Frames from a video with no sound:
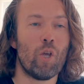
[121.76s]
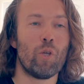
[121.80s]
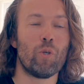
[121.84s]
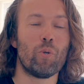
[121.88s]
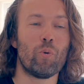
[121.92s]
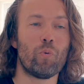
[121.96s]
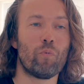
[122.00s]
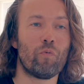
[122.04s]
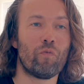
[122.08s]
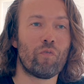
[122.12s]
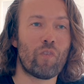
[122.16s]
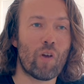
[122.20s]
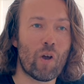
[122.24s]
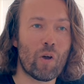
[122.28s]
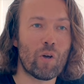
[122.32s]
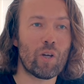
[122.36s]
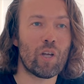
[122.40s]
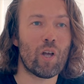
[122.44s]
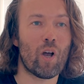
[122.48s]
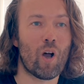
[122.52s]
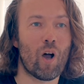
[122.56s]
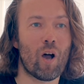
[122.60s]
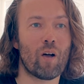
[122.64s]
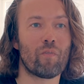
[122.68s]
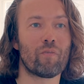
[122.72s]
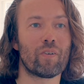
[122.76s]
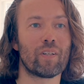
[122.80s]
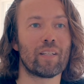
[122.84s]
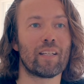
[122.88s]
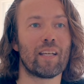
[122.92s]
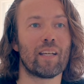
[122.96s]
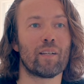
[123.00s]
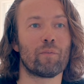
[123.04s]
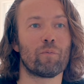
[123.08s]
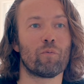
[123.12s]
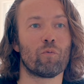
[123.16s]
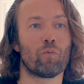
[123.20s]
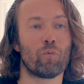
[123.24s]
you very often
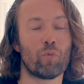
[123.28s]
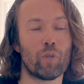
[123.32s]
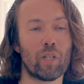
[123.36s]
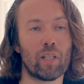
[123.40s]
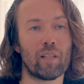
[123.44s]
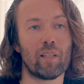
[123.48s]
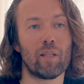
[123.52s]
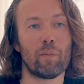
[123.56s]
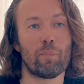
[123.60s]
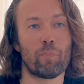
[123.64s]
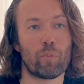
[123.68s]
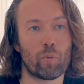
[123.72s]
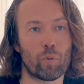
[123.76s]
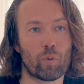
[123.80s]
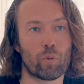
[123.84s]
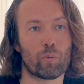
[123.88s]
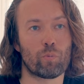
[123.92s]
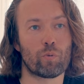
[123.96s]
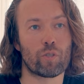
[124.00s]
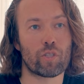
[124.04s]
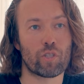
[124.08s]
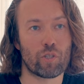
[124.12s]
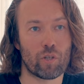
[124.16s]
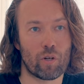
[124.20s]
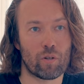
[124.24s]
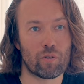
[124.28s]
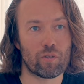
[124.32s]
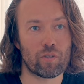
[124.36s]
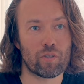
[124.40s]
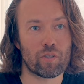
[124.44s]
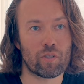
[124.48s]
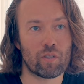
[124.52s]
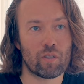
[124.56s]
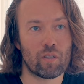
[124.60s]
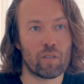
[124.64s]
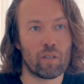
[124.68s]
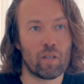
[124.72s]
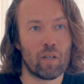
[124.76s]
get really poor
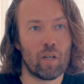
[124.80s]
results.